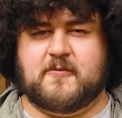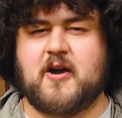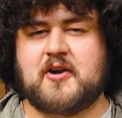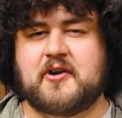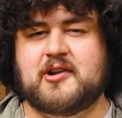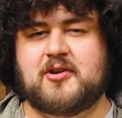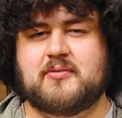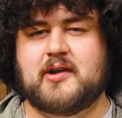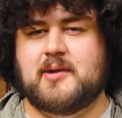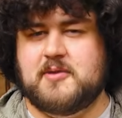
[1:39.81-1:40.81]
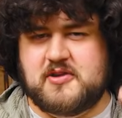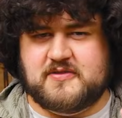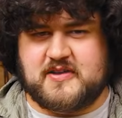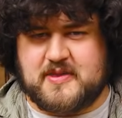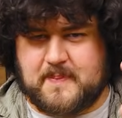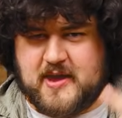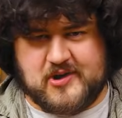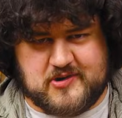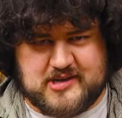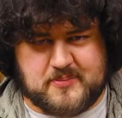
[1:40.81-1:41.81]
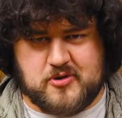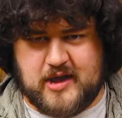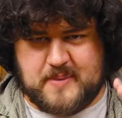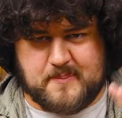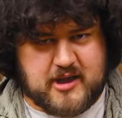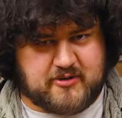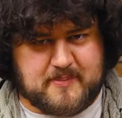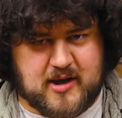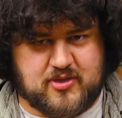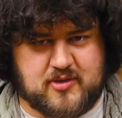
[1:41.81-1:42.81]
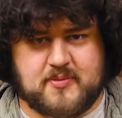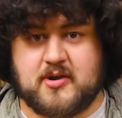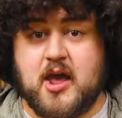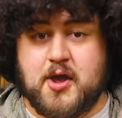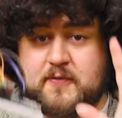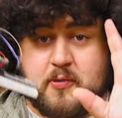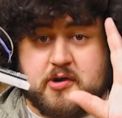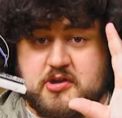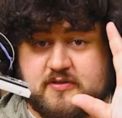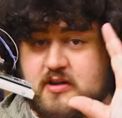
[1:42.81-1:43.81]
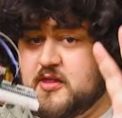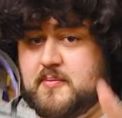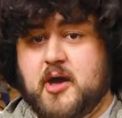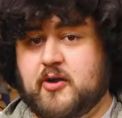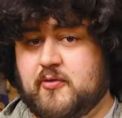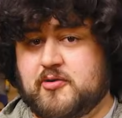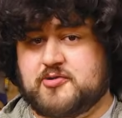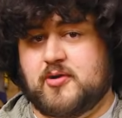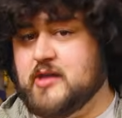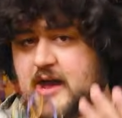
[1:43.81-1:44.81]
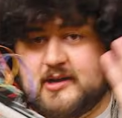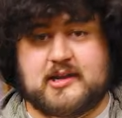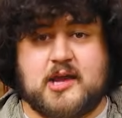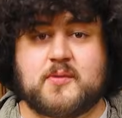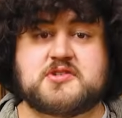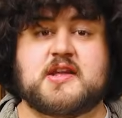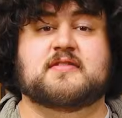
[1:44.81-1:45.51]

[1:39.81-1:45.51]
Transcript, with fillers: For our code along, we're going to be using the Pico W at MicroPython, but if you want to use another microcontroller at language,